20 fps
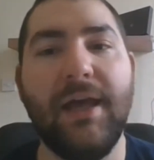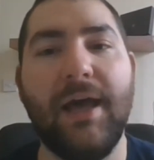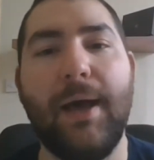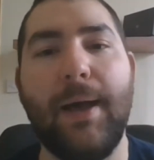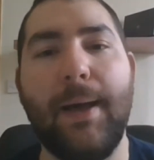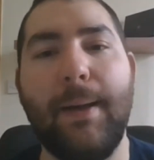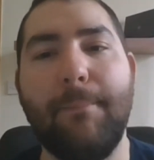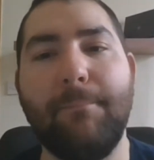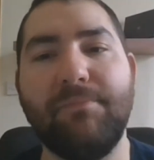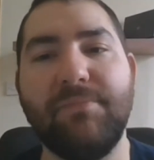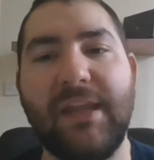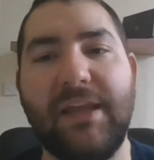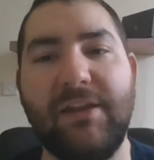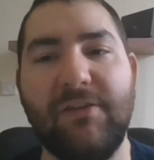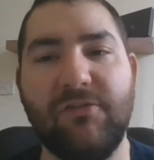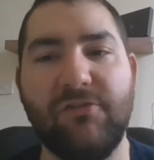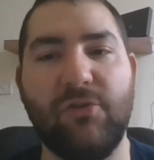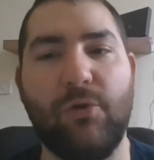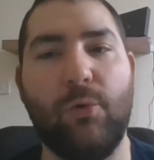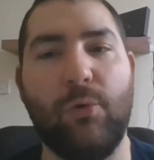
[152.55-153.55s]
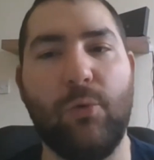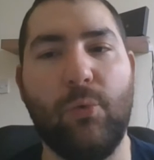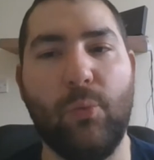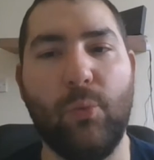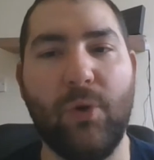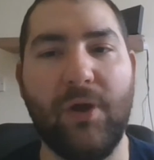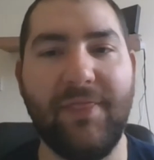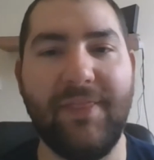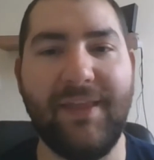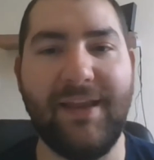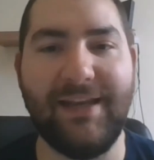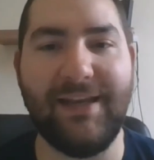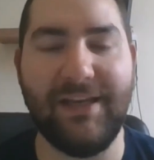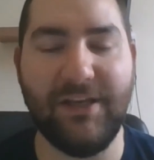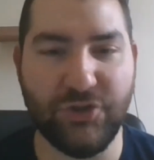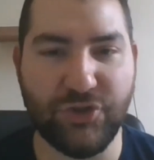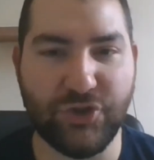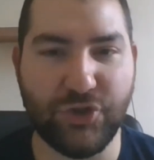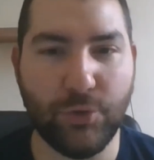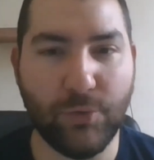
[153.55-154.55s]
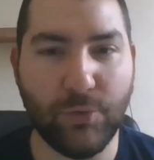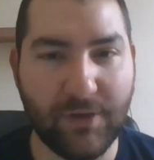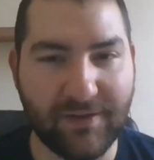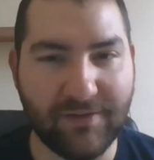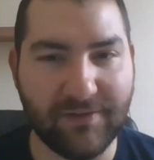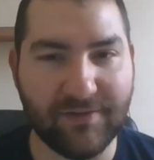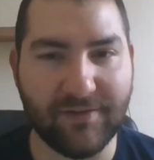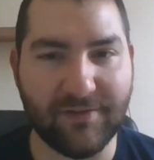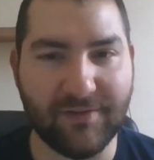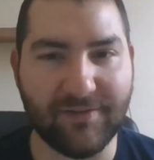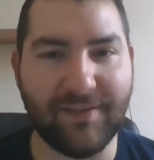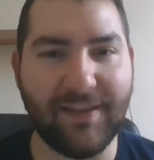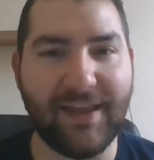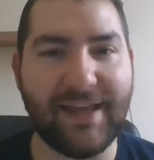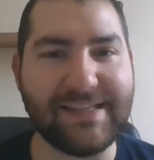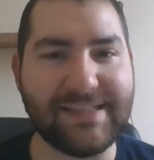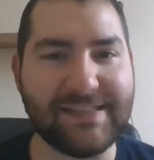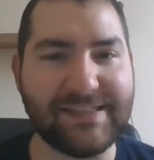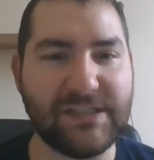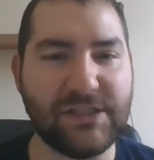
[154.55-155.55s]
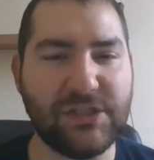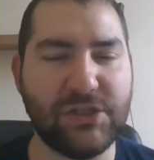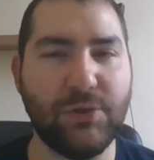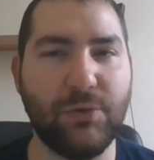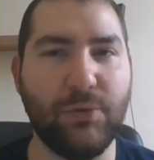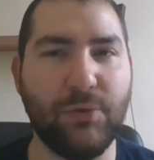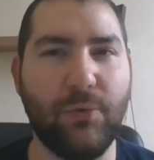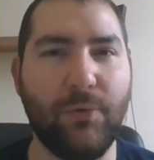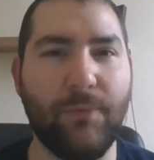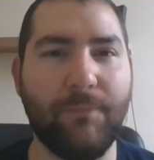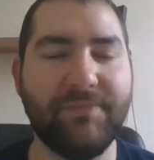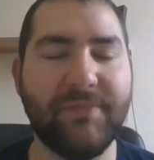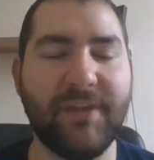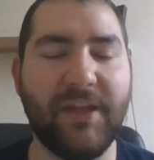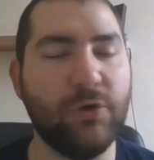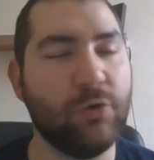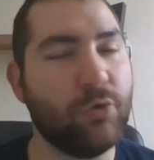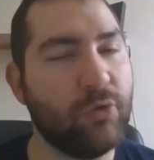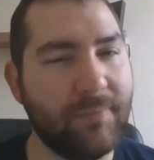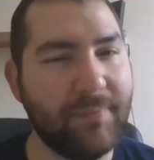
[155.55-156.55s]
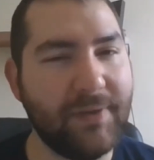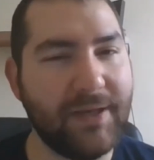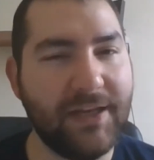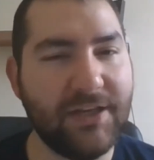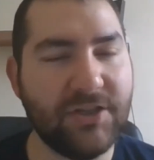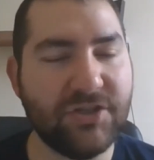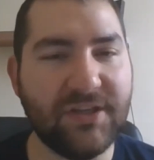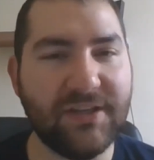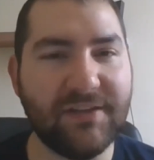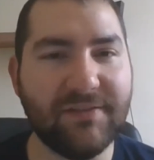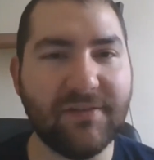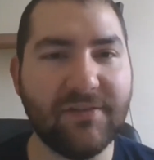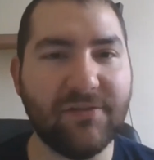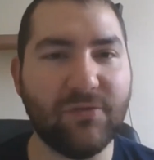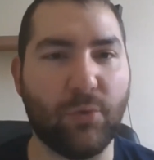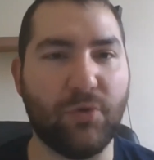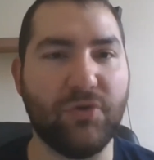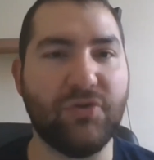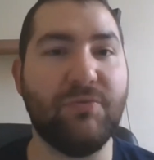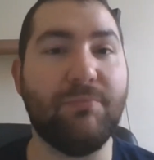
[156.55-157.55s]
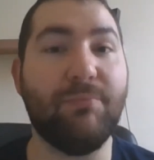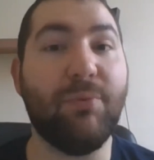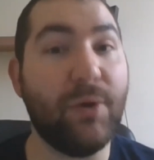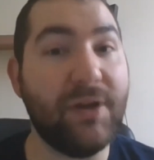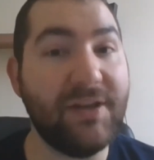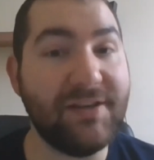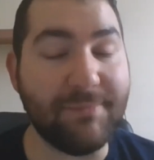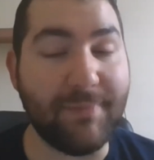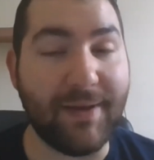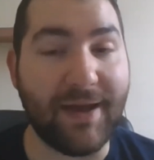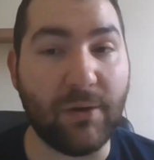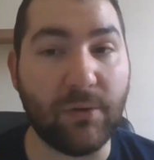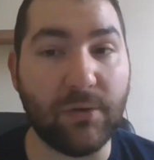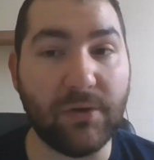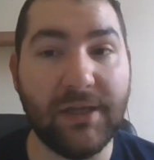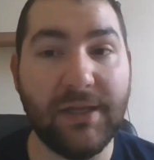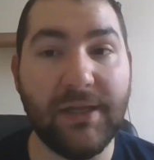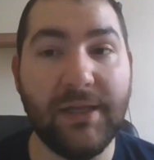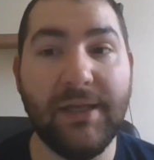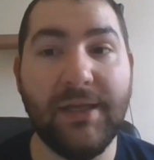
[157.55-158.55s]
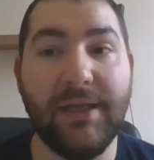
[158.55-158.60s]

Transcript: And so what they need Judas is less to incriminate Jesus or to point him out,